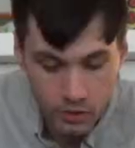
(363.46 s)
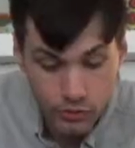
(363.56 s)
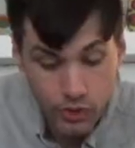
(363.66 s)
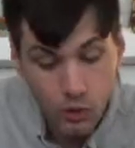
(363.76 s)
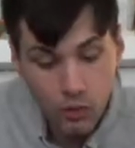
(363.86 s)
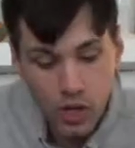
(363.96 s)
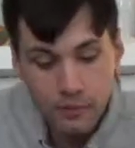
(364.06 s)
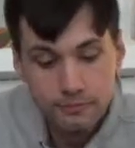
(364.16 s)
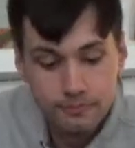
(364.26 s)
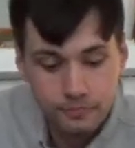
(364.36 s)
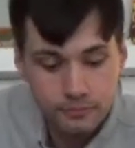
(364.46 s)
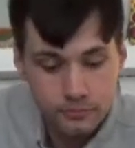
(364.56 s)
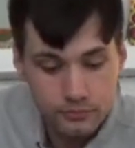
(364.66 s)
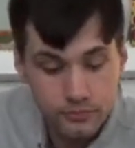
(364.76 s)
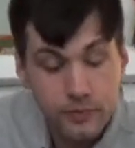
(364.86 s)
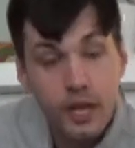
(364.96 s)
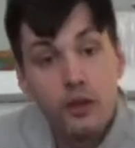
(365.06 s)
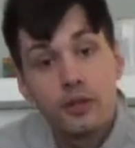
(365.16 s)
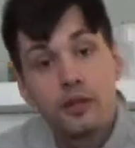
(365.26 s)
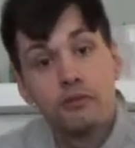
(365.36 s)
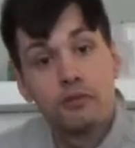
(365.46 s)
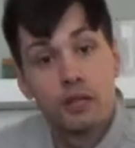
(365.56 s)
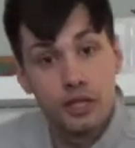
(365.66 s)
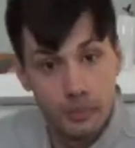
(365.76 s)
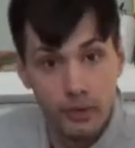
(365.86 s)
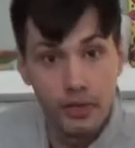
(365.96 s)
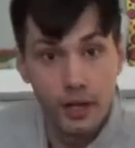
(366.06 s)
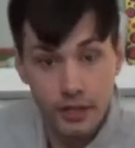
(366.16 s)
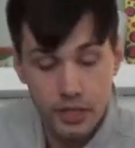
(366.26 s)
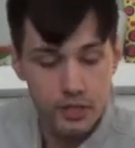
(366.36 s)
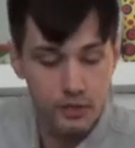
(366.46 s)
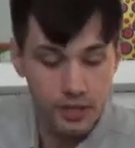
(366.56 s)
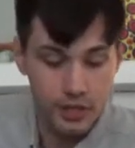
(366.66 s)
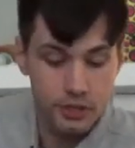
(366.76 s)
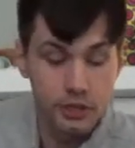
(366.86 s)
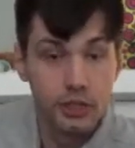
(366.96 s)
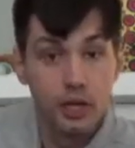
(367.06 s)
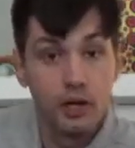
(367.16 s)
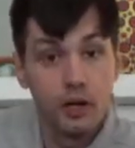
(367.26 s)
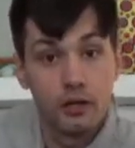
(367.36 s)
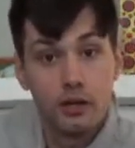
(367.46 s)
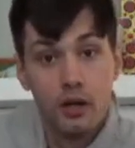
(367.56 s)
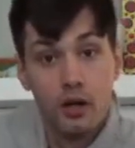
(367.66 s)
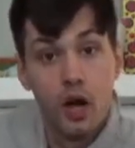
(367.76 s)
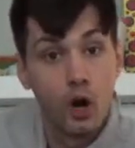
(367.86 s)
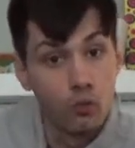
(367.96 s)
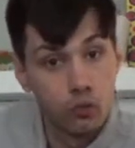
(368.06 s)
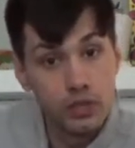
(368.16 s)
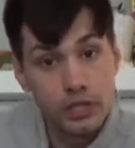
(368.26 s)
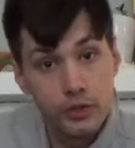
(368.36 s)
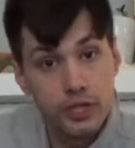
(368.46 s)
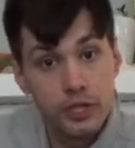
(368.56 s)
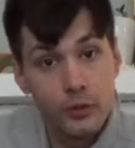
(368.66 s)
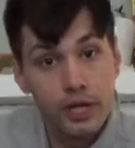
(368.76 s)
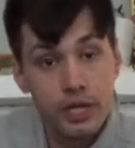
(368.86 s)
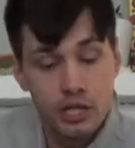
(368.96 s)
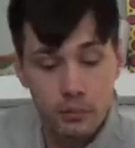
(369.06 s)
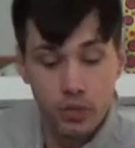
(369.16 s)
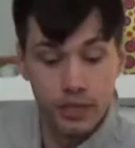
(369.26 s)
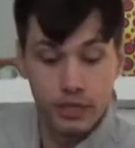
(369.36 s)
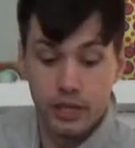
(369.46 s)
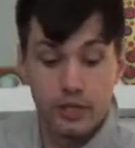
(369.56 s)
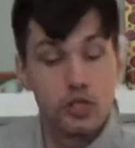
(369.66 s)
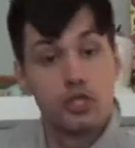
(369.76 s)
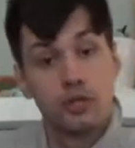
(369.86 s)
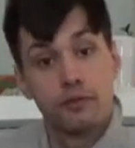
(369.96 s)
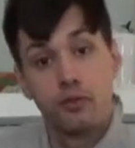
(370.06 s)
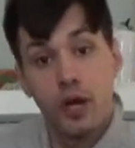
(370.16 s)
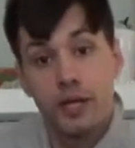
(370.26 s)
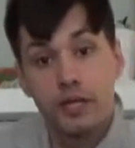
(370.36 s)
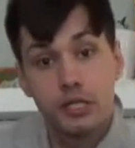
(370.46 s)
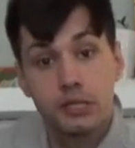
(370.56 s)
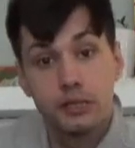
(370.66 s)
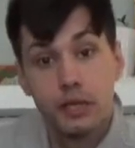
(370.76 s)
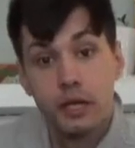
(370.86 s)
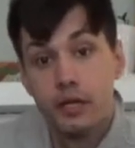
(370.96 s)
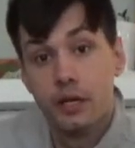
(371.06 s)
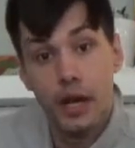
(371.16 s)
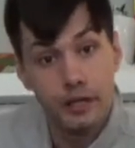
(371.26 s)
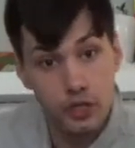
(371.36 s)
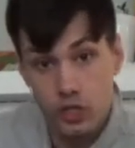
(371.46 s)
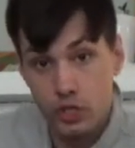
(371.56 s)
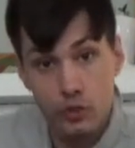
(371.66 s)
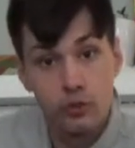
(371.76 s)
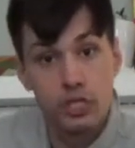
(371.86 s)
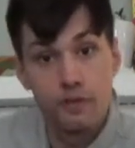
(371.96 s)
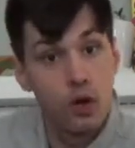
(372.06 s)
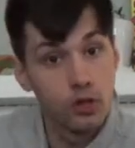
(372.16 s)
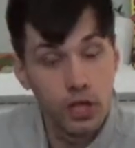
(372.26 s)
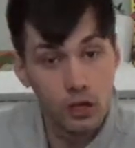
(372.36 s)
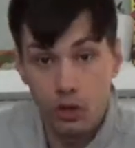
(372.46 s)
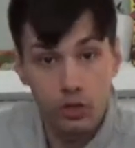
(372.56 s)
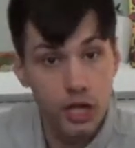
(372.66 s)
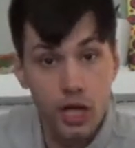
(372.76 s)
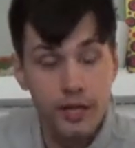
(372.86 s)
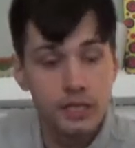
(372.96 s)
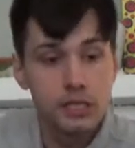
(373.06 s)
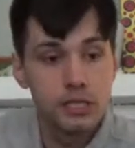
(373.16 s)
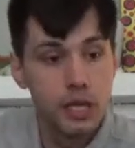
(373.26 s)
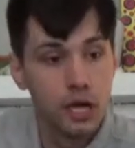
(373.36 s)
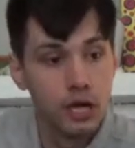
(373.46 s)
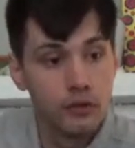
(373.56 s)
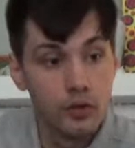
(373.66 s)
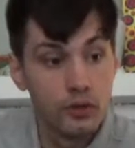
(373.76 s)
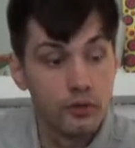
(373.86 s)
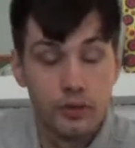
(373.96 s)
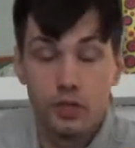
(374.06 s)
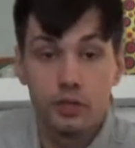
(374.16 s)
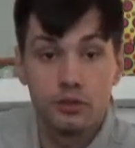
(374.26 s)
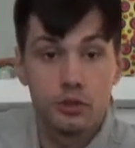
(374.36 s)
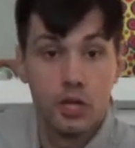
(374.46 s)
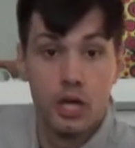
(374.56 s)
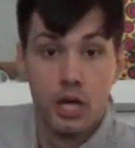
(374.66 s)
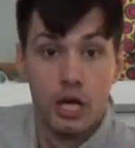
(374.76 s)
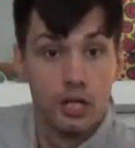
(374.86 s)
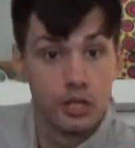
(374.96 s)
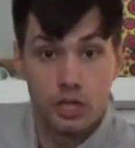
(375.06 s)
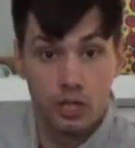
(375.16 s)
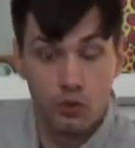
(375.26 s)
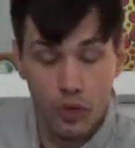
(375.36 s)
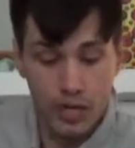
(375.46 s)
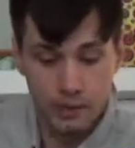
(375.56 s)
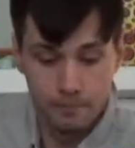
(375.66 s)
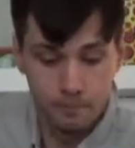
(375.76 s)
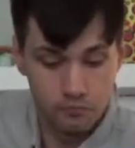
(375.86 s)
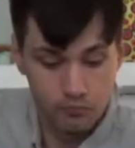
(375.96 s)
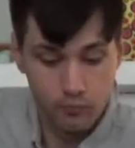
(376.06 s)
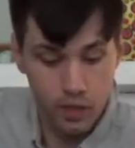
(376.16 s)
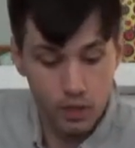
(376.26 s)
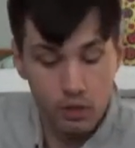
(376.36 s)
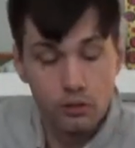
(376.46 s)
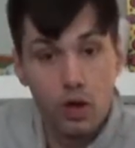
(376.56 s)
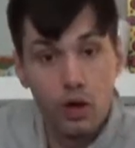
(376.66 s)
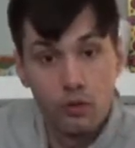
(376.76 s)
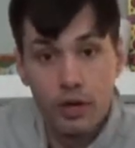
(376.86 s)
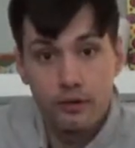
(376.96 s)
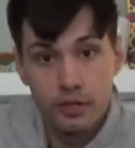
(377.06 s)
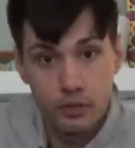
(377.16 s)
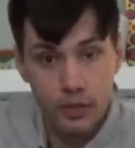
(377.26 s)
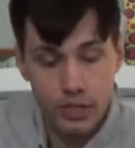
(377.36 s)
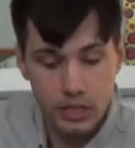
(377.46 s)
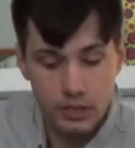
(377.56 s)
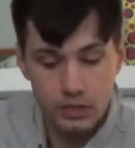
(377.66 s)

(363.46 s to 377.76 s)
now that I think about it, onions are actually a really good ingredient to put in stir fries and stews of all kinds. They're just a great all-round ingredient.